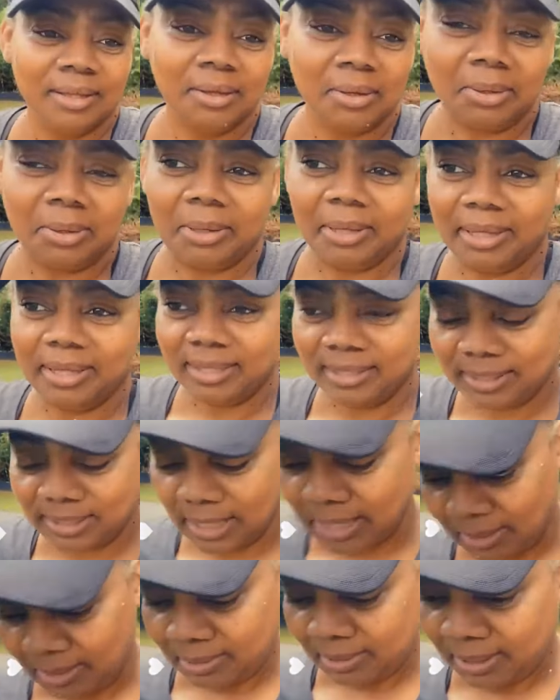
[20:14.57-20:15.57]
Whew.
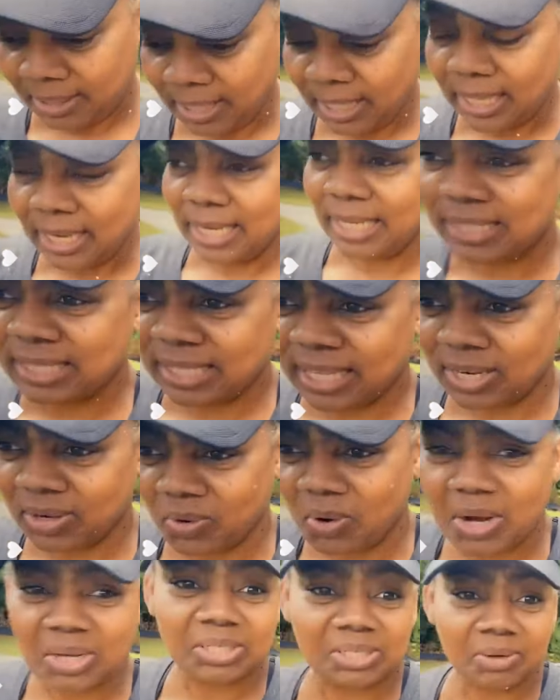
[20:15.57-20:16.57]
So let's cut
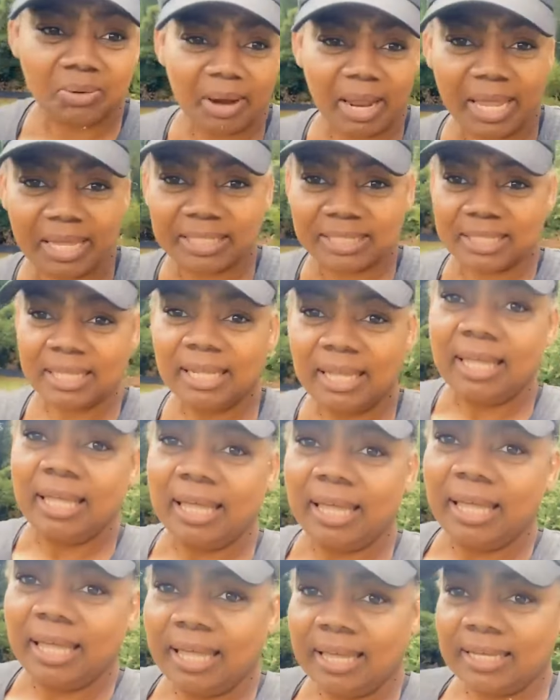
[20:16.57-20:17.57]
across the grass
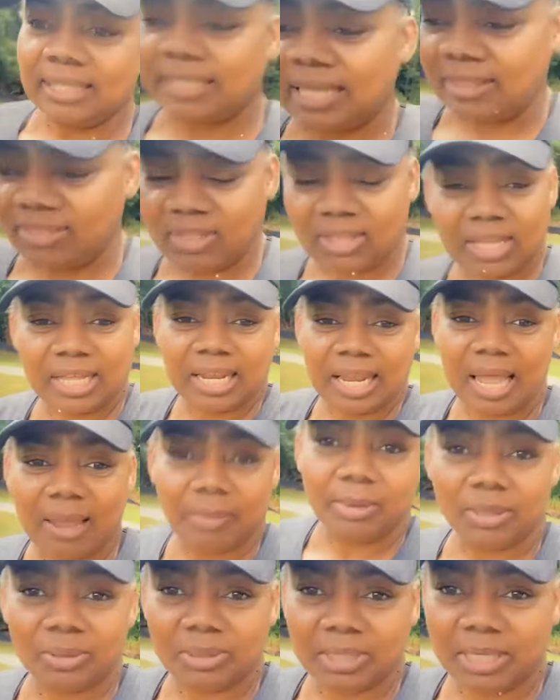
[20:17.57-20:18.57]
because I think
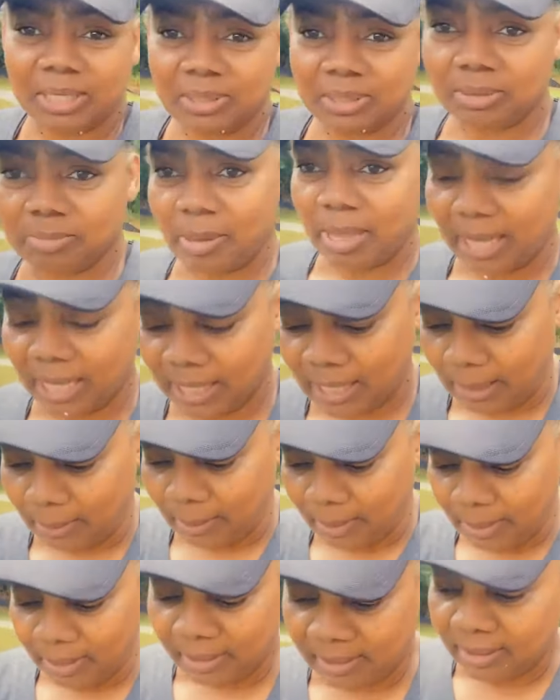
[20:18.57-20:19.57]
climbing those hills back up.
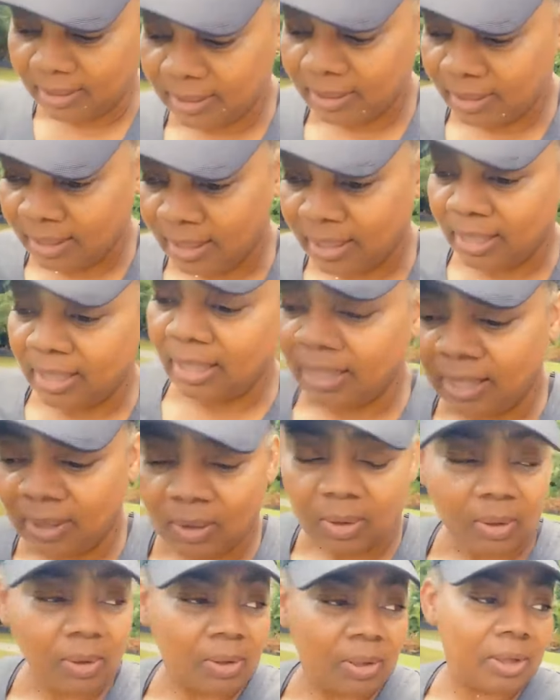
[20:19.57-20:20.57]
Yeah, that was,
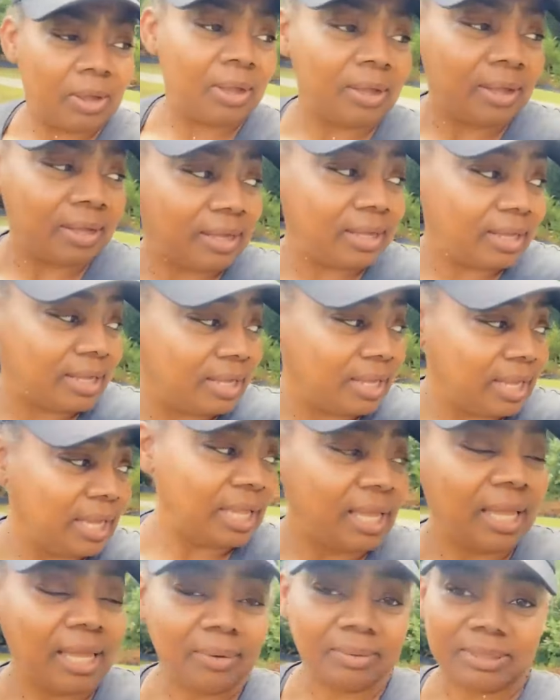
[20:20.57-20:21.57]

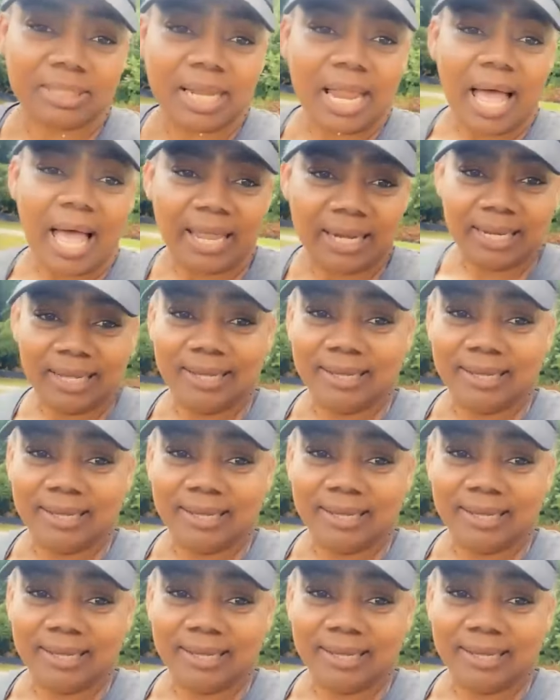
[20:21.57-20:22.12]
that was a lot.